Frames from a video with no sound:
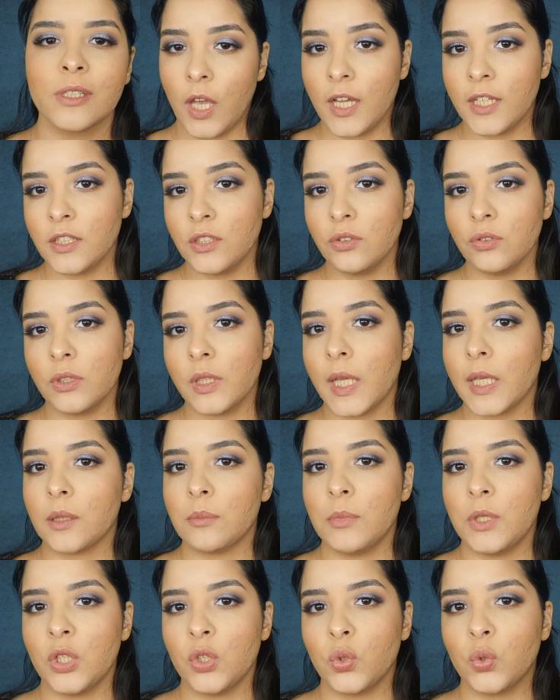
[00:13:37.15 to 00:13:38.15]
And you let
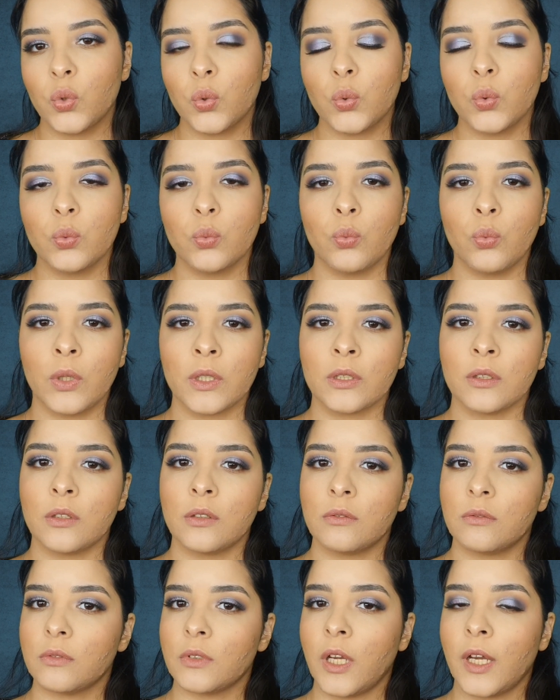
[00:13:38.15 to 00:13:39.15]
me know what
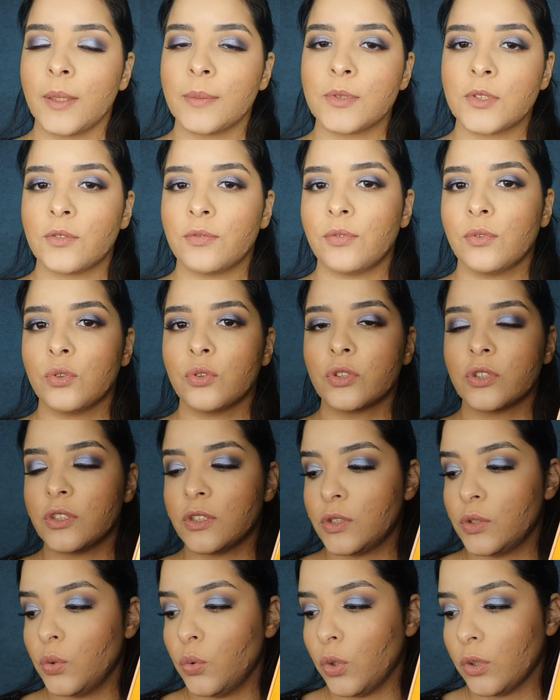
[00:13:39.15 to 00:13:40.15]
types of
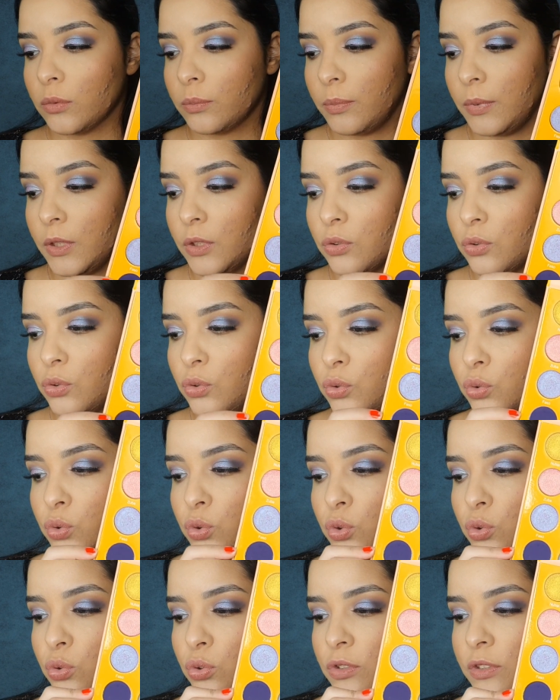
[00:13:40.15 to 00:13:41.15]
looks you want me to do
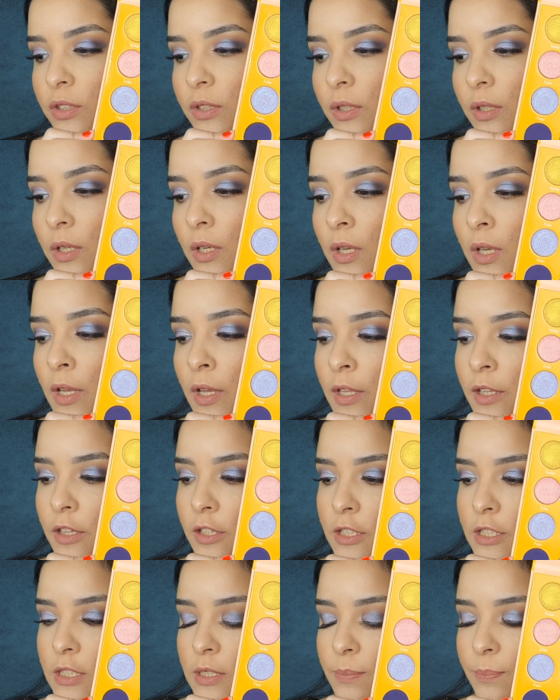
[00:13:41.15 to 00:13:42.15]
using
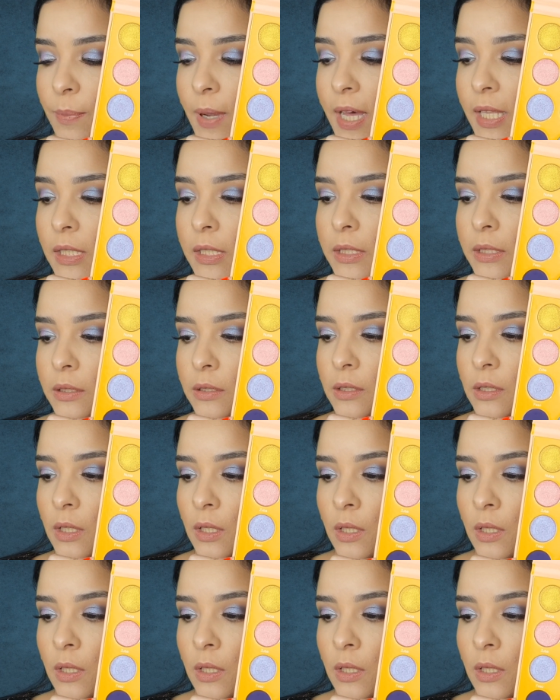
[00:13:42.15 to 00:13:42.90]
this palette.